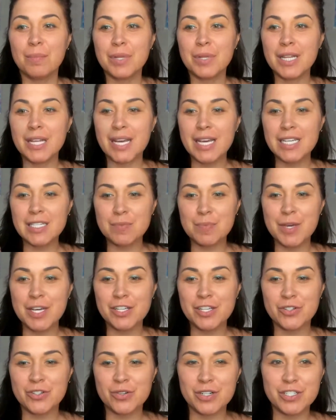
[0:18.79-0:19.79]
please
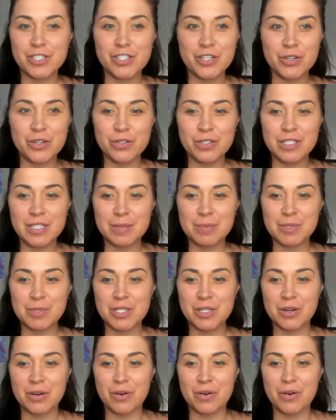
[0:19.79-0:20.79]
be sure to
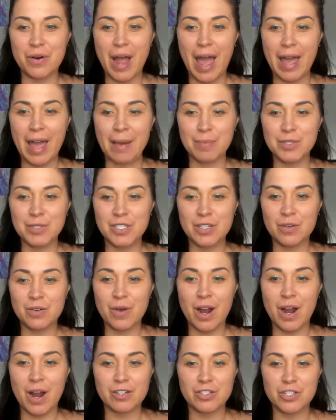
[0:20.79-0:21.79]
subscribe to
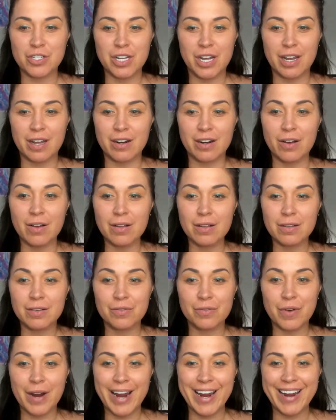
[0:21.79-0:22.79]
our channel
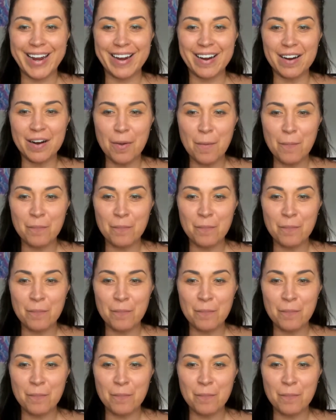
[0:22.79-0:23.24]
right here